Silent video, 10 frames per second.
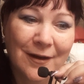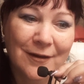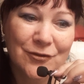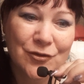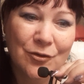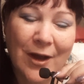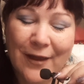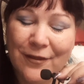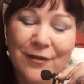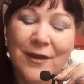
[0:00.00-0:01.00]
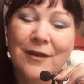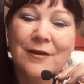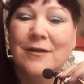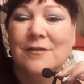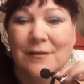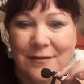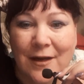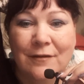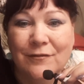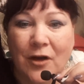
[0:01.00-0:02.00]
So I think he's
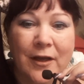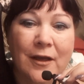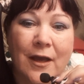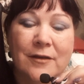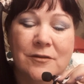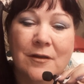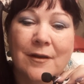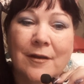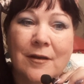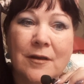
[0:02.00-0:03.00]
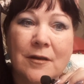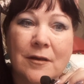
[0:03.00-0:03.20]
identifying as a